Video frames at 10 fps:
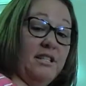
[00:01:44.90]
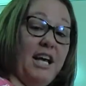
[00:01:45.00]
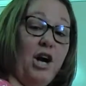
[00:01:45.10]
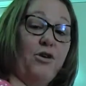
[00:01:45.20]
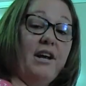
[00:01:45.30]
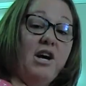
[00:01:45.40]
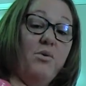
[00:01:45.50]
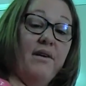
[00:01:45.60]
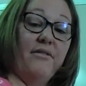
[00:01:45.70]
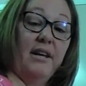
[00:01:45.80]
They are
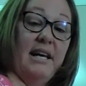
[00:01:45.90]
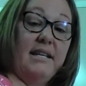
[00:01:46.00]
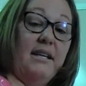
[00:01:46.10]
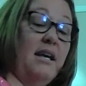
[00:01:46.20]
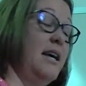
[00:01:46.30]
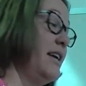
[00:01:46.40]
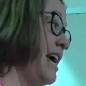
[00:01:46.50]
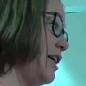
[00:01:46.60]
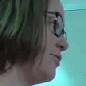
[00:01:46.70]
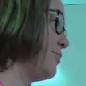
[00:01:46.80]
equivalent.
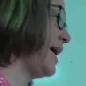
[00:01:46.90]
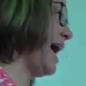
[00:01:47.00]
Now when we